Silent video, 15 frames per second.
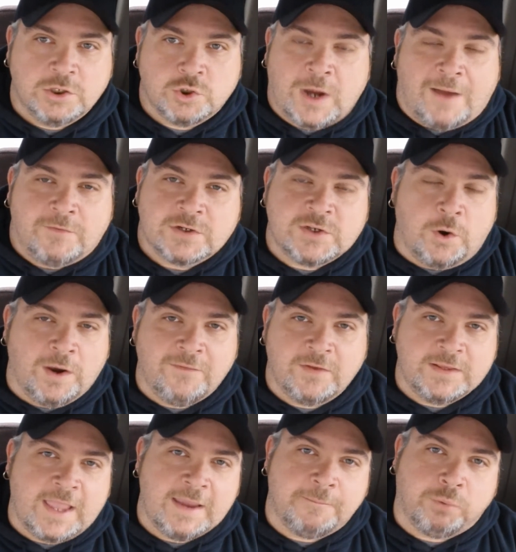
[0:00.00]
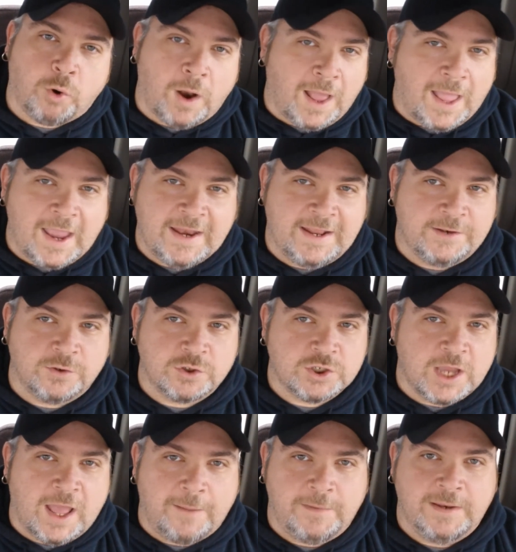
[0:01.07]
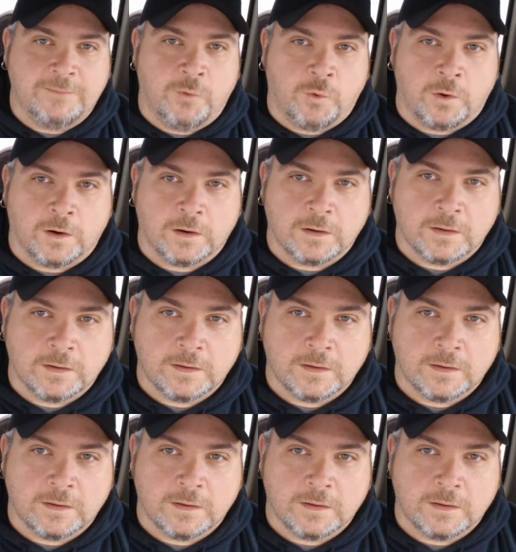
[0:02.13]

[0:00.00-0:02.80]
Drivers don't even take pride in their job anymore.